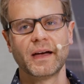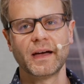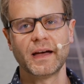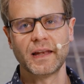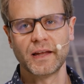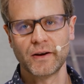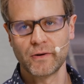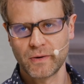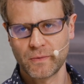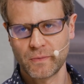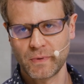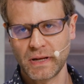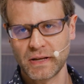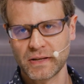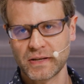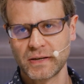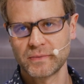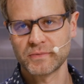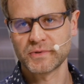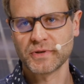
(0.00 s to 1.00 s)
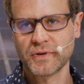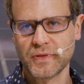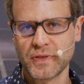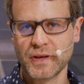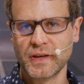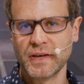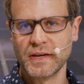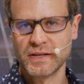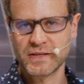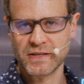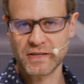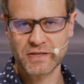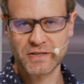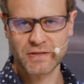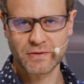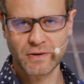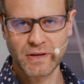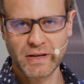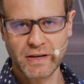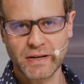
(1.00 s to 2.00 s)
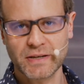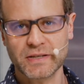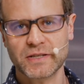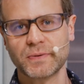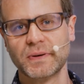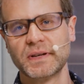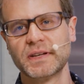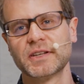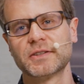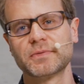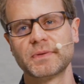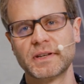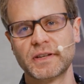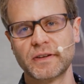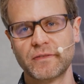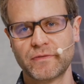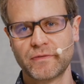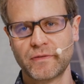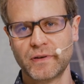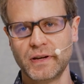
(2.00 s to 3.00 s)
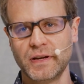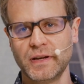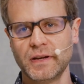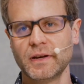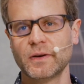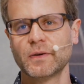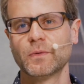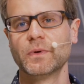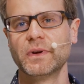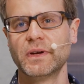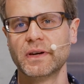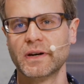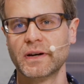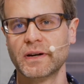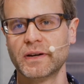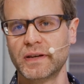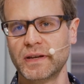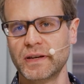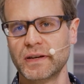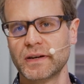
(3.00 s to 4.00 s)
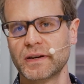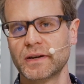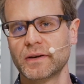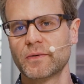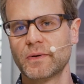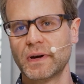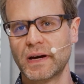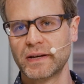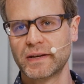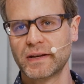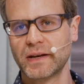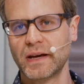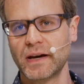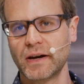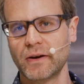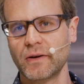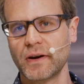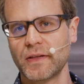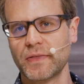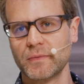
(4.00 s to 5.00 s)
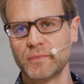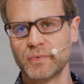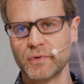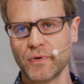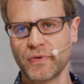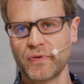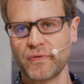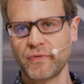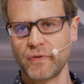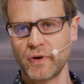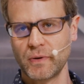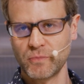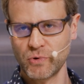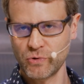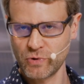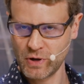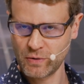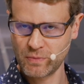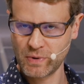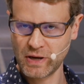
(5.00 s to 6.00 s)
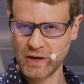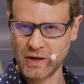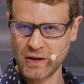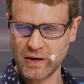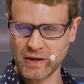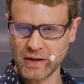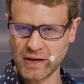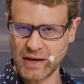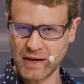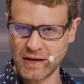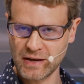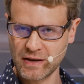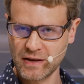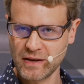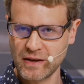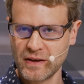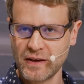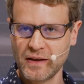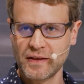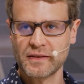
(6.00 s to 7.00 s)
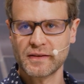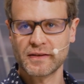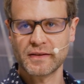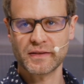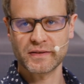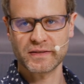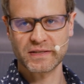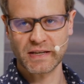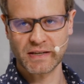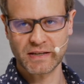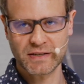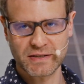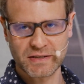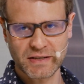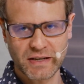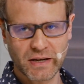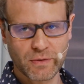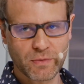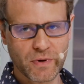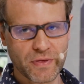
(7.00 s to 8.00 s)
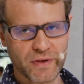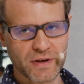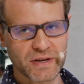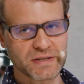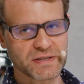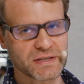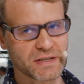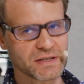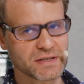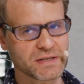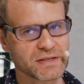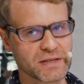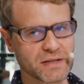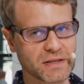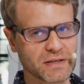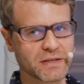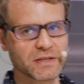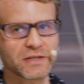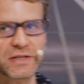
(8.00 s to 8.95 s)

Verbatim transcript: Hello and welcome to the Intersolar twenty twenty-three. We are here right now at the booth from Huawei again. The second day with us is the